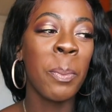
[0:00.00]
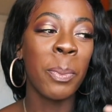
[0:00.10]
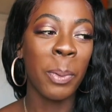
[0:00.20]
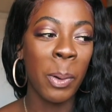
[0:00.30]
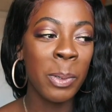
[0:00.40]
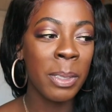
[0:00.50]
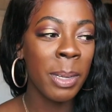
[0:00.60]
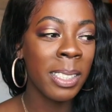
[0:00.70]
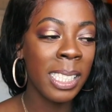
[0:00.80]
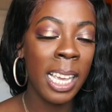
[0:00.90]
Pros
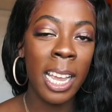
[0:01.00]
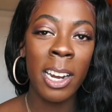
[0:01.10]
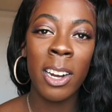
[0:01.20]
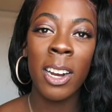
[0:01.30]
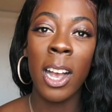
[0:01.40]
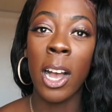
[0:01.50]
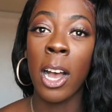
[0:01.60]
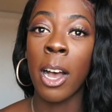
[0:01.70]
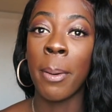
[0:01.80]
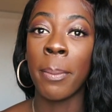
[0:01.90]
about the hair,
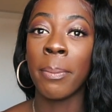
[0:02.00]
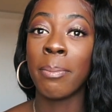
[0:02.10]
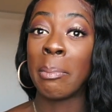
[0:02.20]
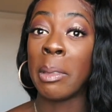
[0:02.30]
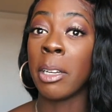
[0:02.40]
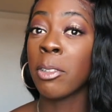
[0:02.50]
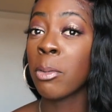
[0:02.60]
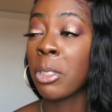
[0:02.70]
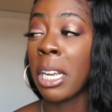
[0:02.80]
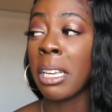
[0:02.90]
there's
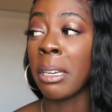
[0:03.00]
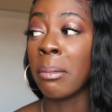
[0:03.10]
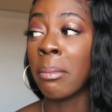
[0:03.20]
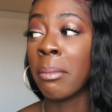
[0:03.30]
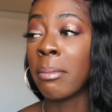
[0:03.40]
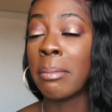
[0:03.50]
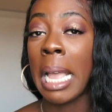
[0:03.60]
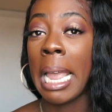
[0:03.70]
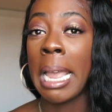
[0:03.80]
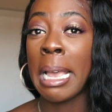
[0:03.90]
no shedding.
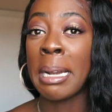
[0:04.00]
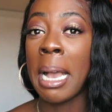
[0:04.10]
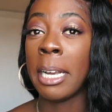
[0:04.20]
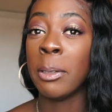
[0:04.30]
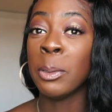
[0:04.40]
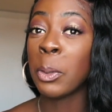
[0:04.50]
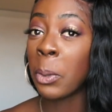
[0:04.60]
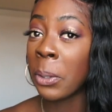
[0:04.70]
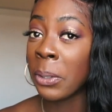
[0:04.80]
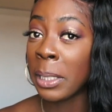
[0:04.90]
And I know it's
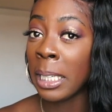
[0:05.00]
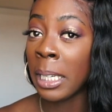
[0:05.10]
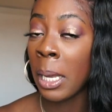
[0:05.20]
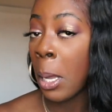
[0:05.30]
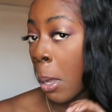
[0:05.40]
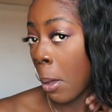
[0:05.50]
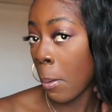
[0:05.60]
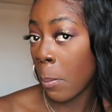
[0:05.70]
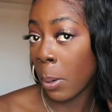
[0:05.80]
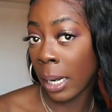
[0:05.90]
early,
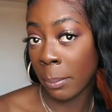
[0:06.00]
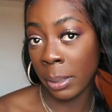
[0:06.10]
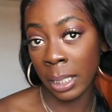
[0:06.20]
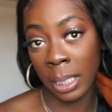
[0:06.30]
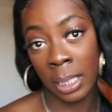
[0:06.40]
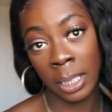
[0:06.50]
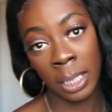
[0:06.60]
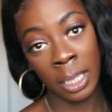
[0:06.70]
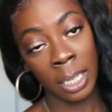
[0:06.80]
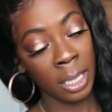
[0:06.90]
but I
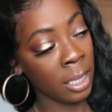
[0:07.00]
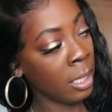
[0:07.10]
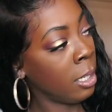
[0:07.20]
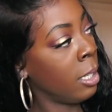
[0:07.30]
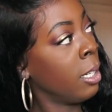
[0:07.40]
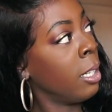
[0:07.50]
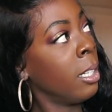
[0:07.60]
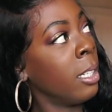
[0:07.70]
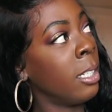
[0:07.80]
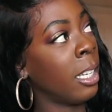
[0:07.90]
mean,
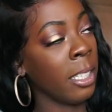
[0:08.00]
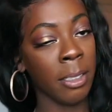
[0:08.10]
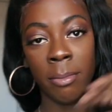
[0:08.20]
nothing.